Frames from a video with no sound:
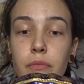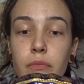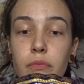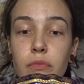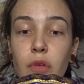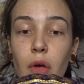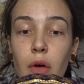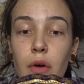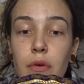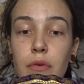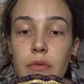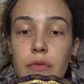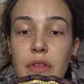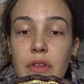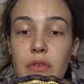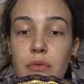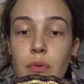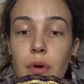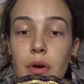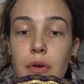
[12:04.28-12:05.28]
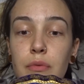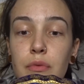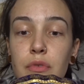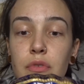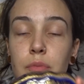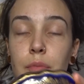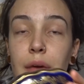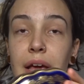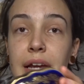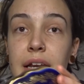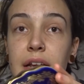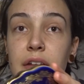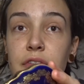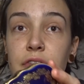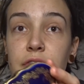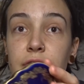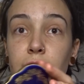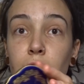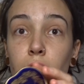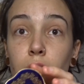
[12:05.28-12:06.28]
So this one was made in
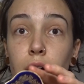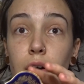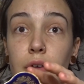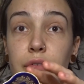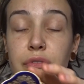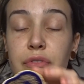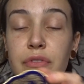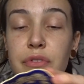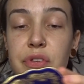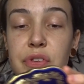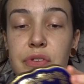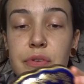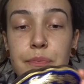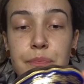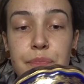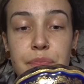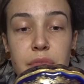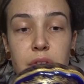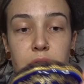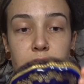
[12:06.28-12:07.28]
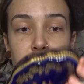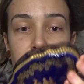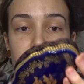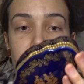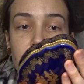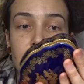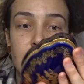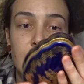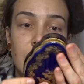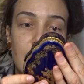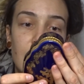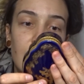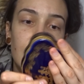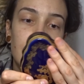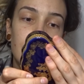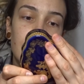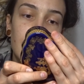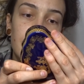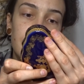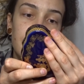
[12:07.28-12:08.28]
France. I
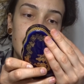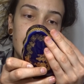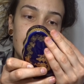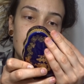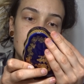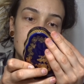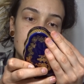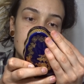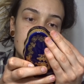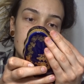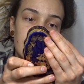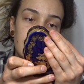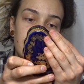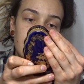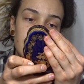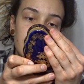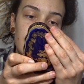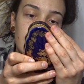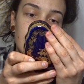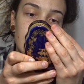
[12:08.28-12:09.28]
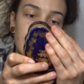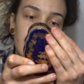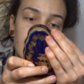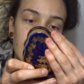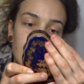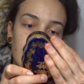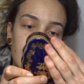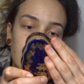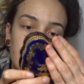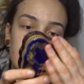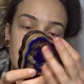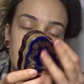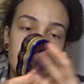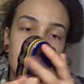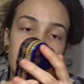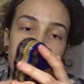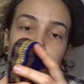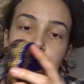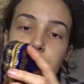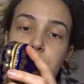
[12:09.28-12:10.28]
might be able to tell you the year.
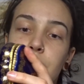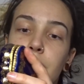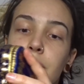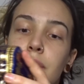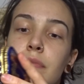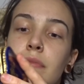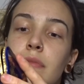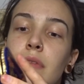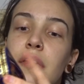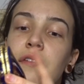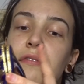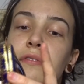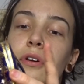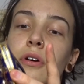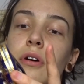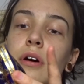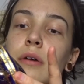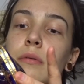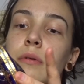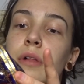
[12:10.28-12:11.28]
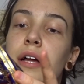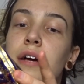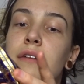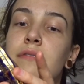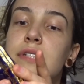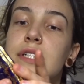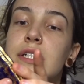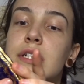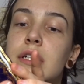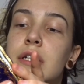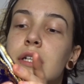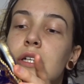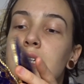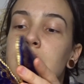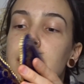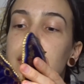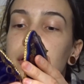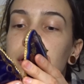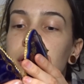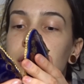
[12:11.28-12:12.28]
If not, I will have to
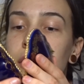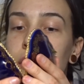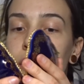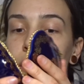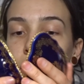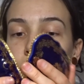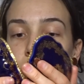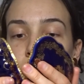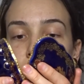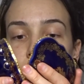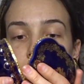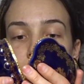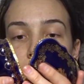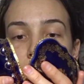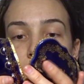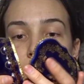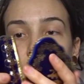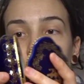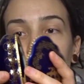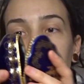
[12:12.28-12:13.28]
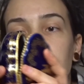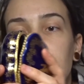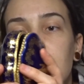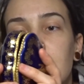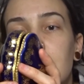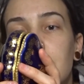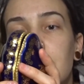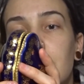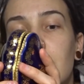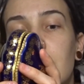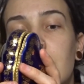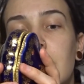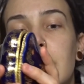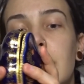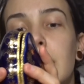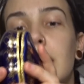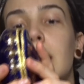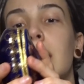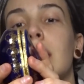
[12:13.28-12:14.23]
check in my...